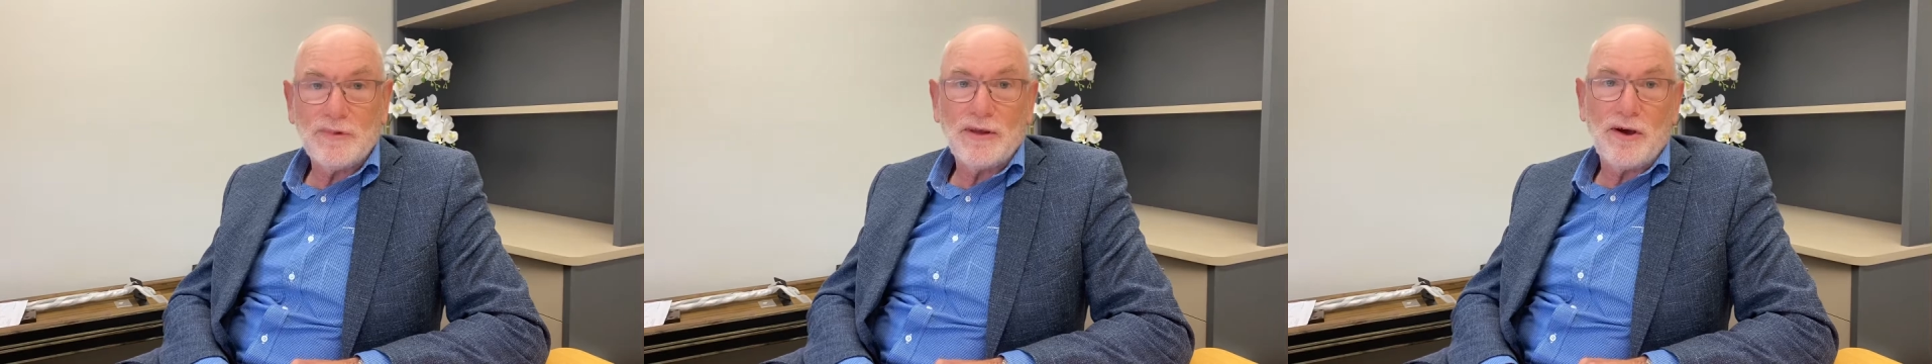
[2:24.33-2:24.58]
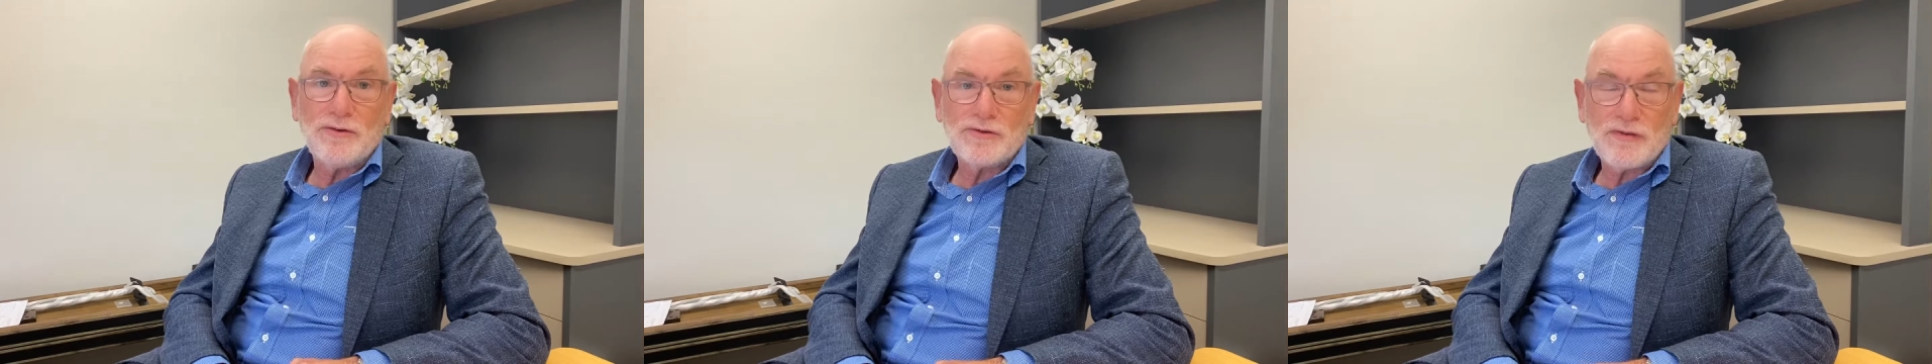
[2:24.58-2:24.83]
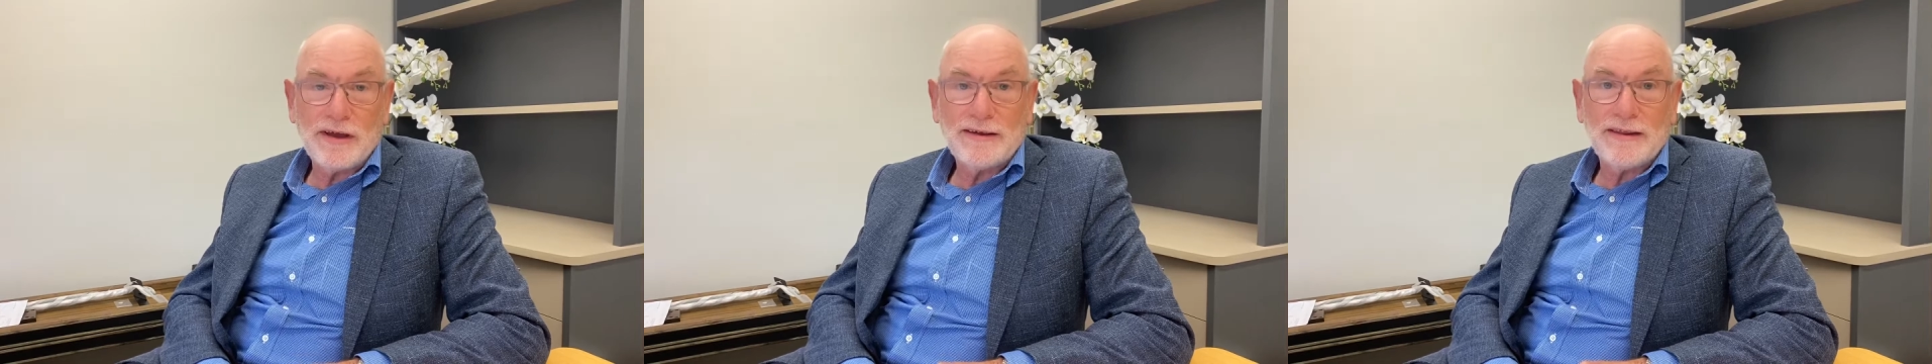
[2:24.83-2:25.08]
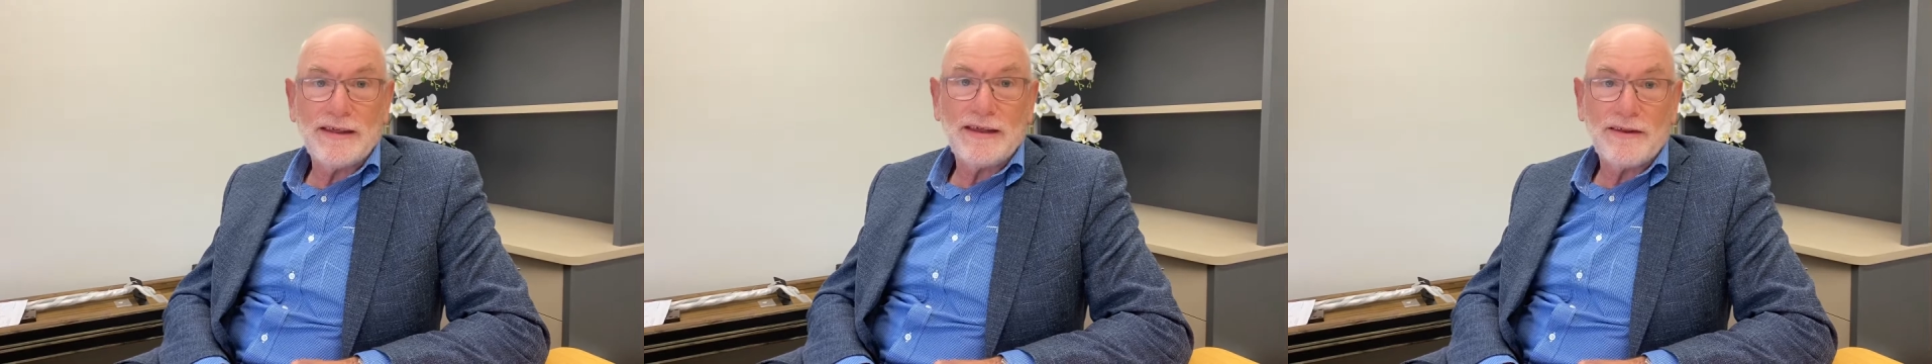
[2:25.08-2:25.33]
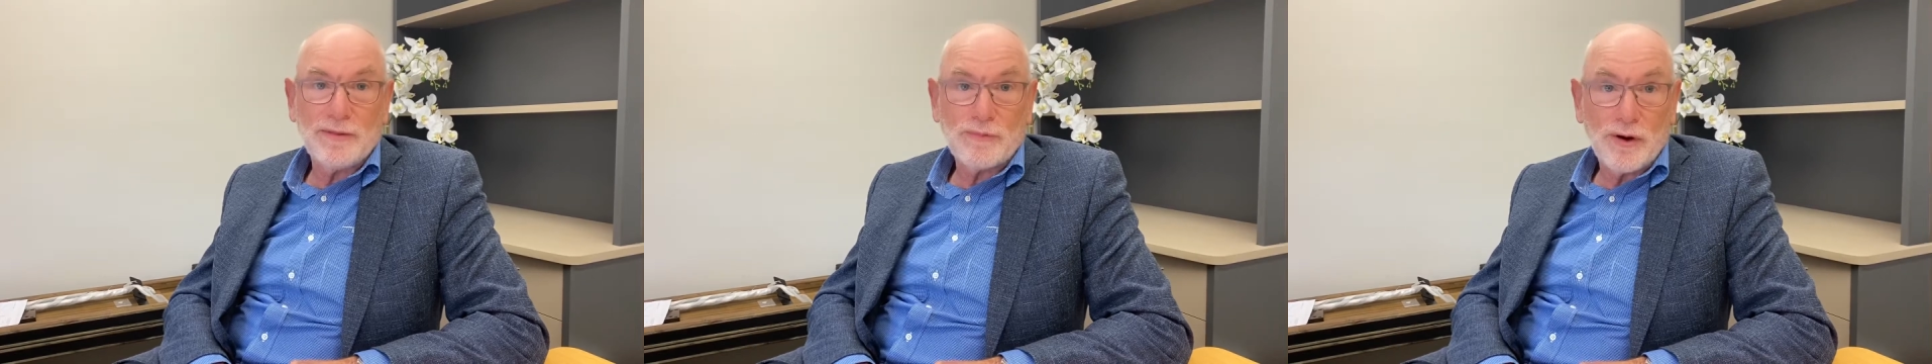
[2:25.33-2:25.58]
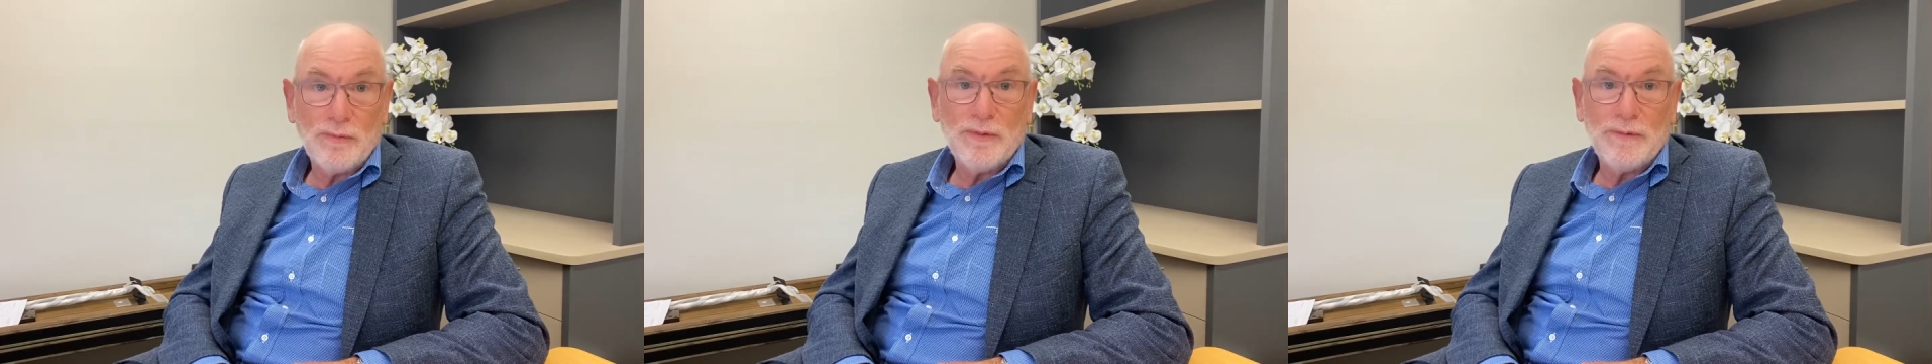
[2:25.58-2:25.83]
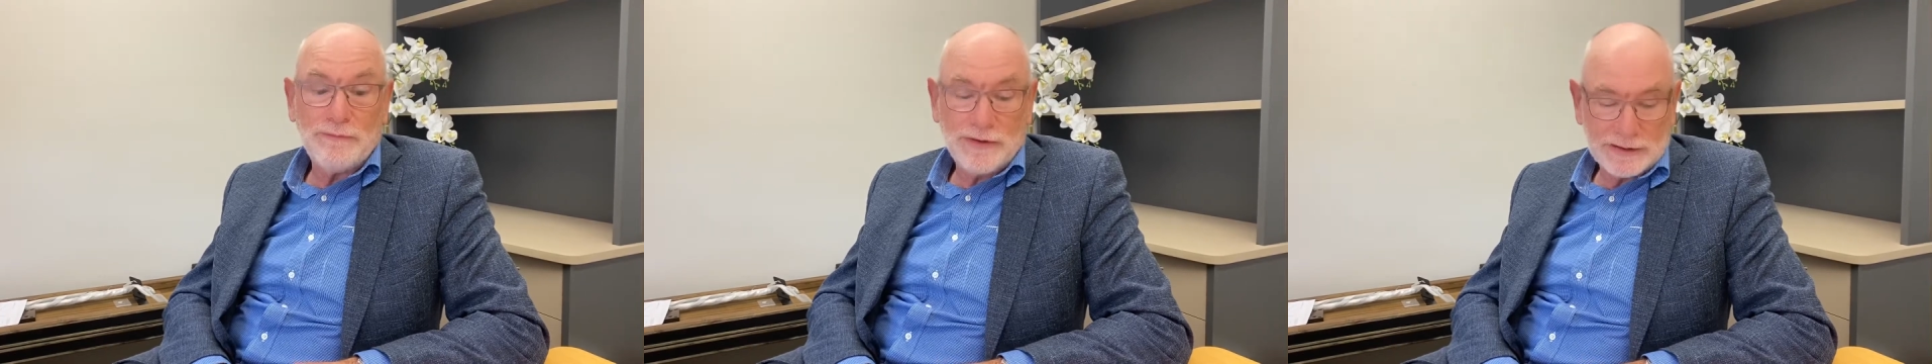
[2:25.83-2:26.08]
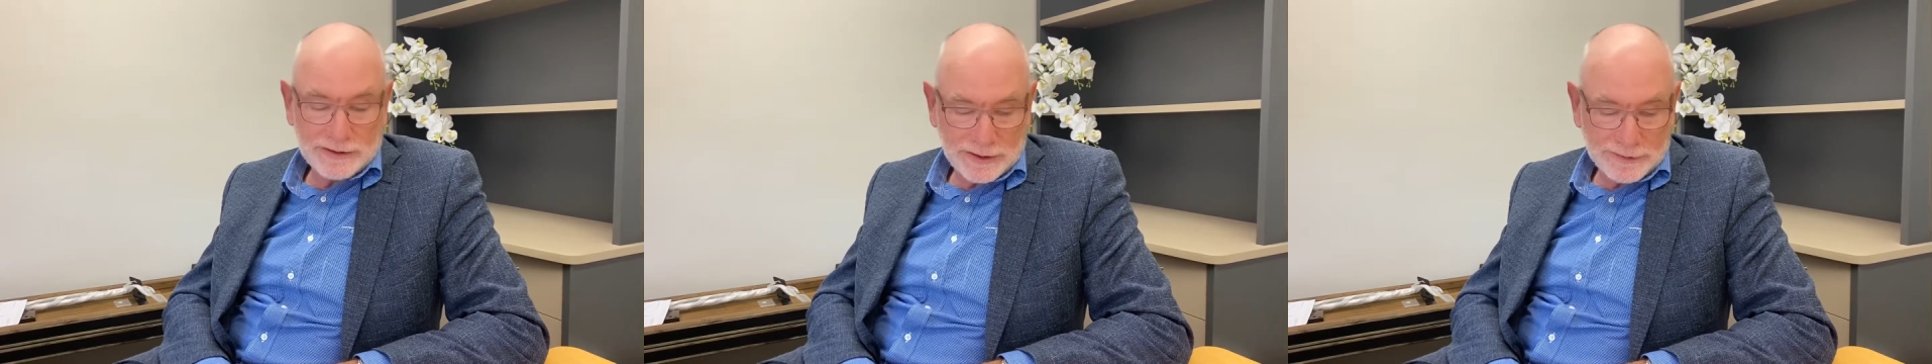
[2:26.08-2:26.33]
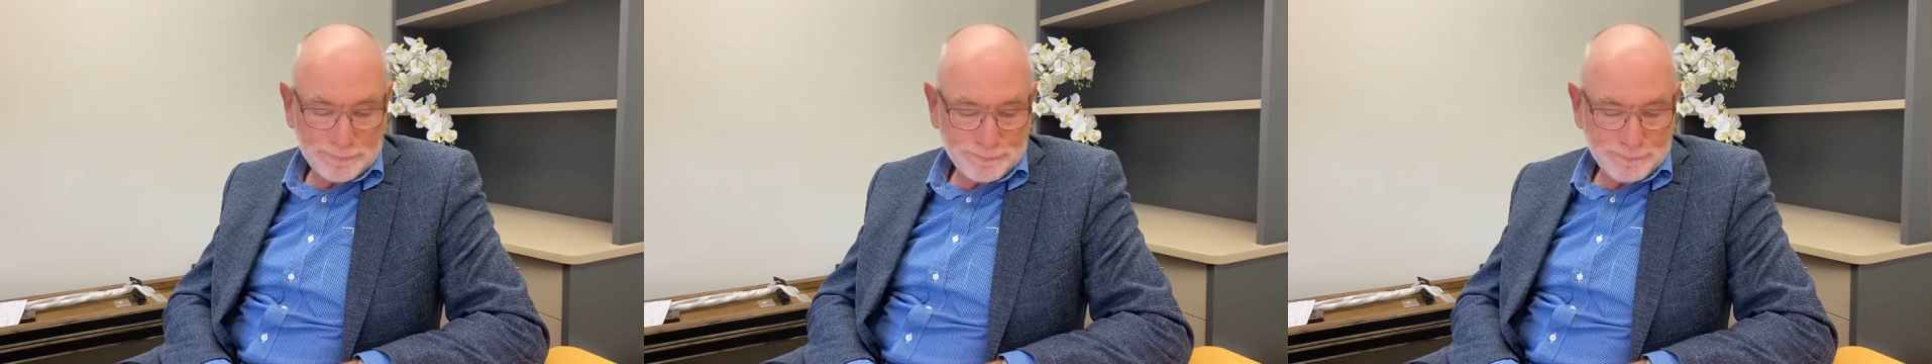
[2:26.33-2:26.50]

go straight to the head of the problem and fix it.